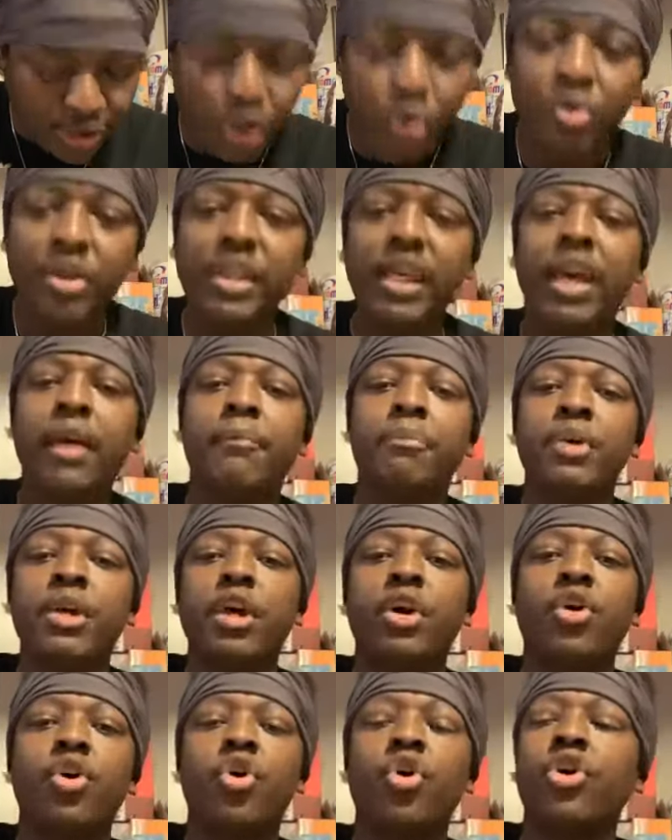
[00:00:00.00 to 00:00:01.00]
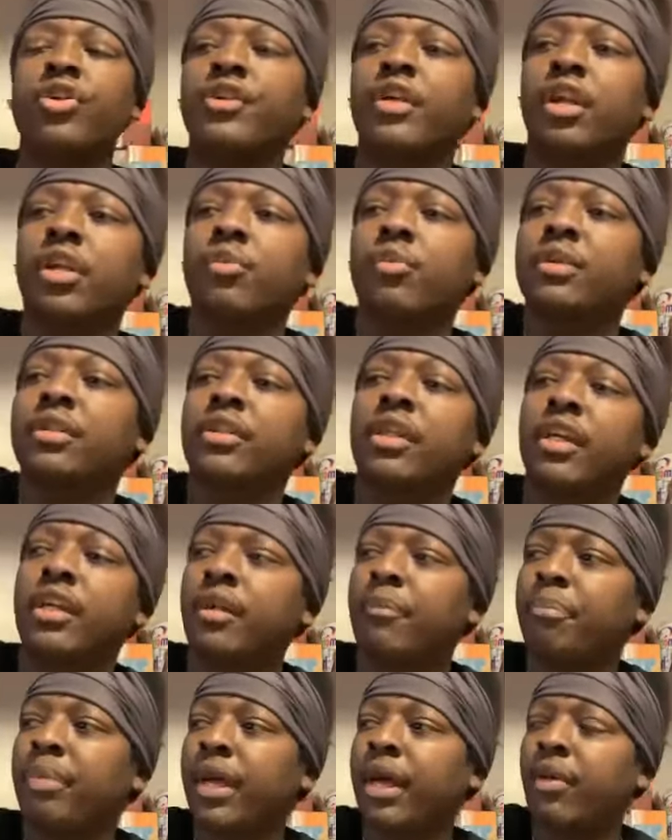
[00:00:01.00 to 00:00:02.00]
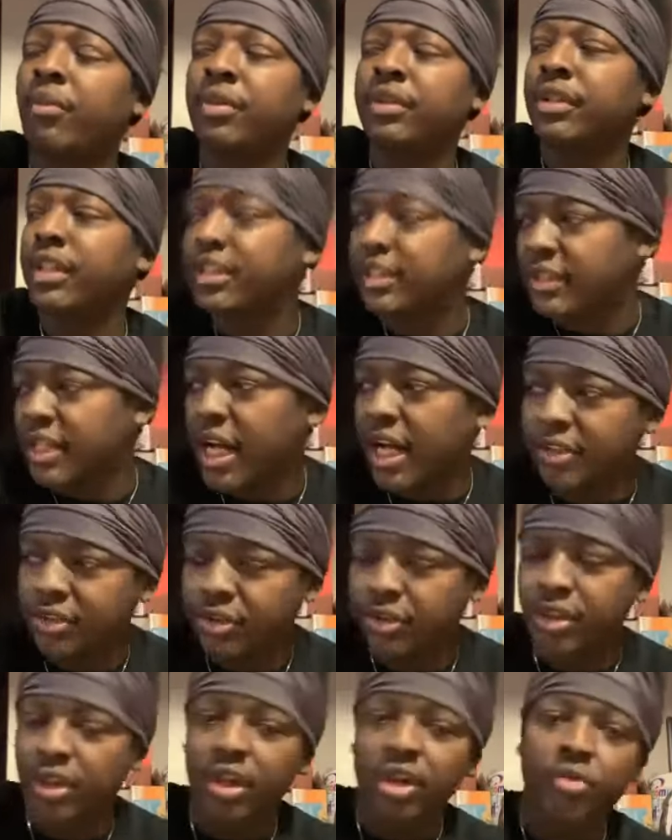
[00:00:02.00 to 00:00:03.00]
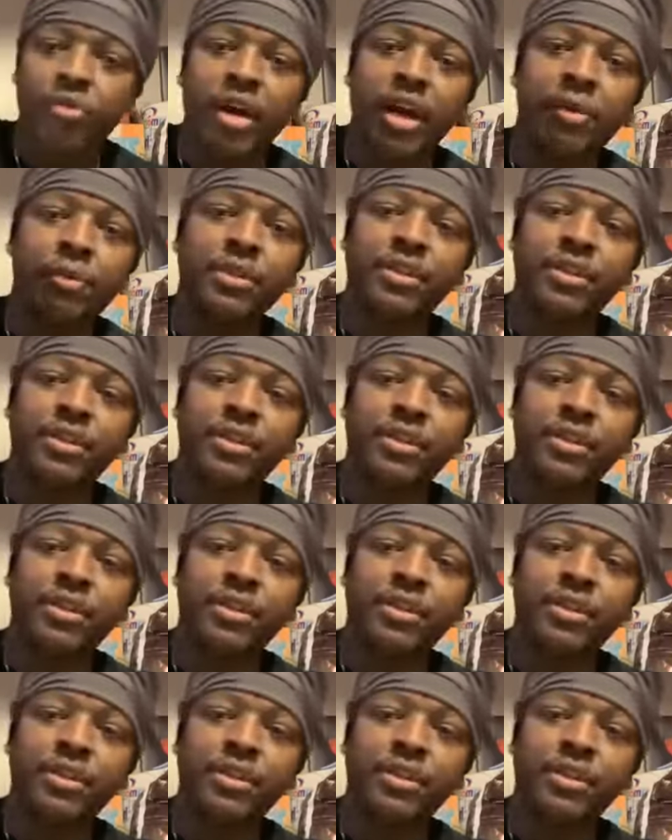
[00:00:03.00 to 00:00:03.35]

So we can't be a whore dealing with in the bed with this doctrine, right?